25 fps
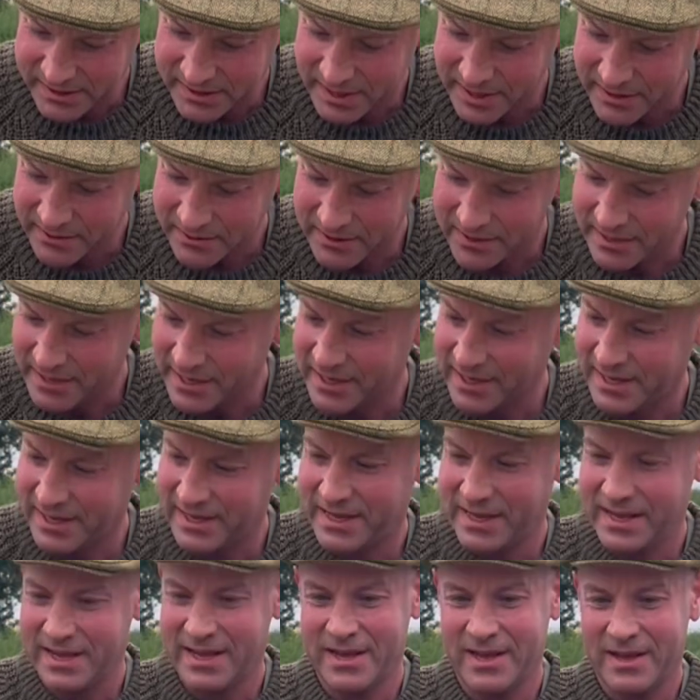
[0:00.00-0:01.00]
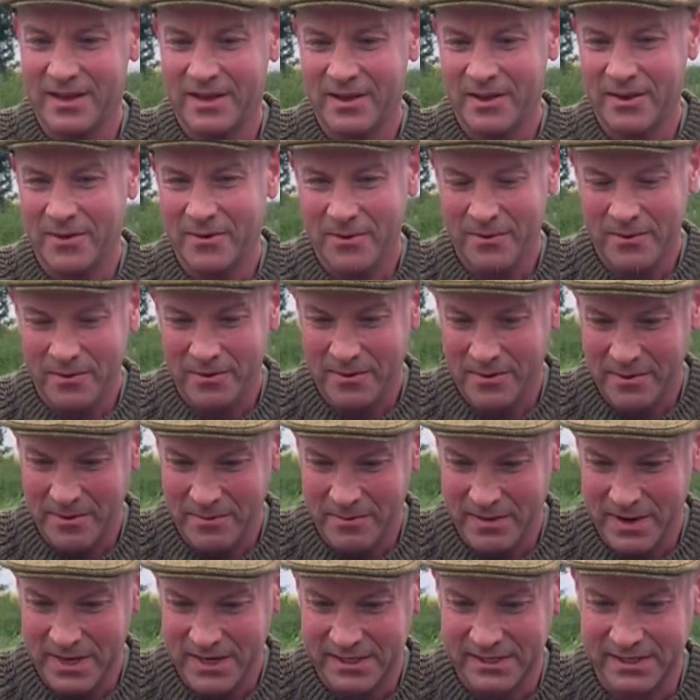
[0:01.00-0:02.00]
out
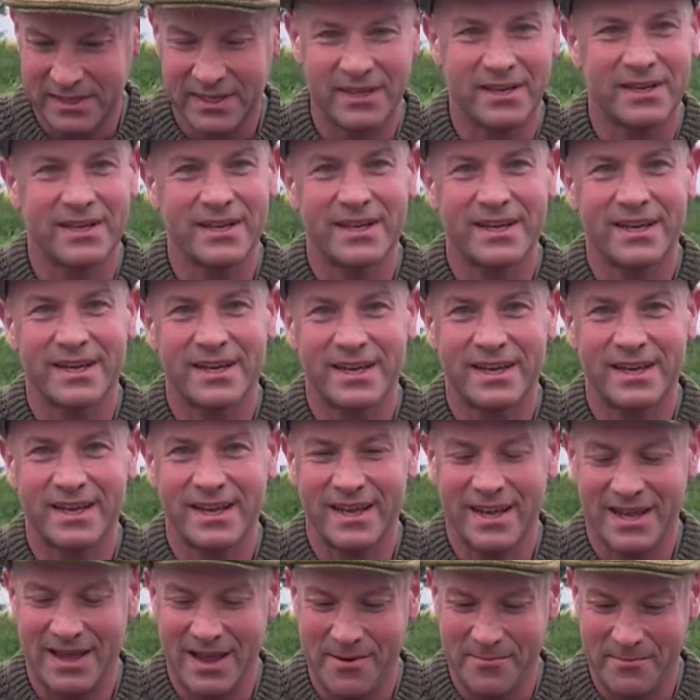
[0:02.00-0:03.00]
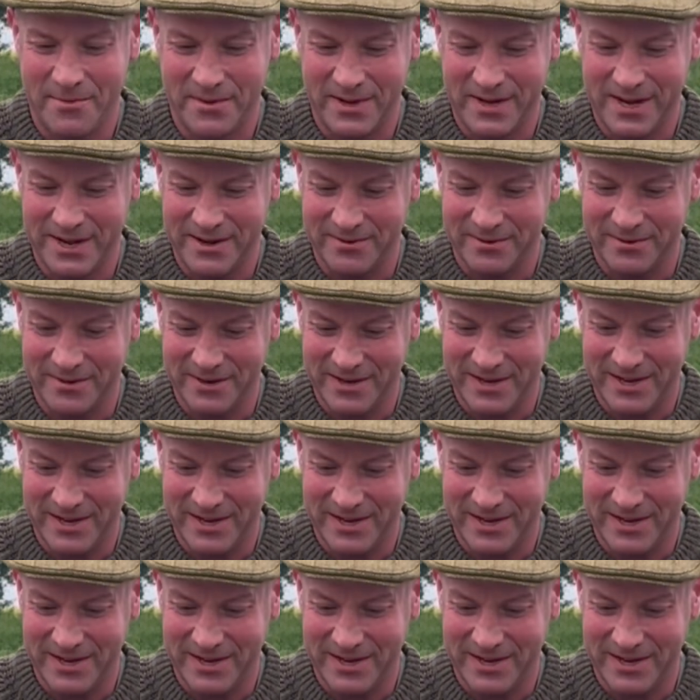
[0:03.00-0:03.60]
I managed to get one out.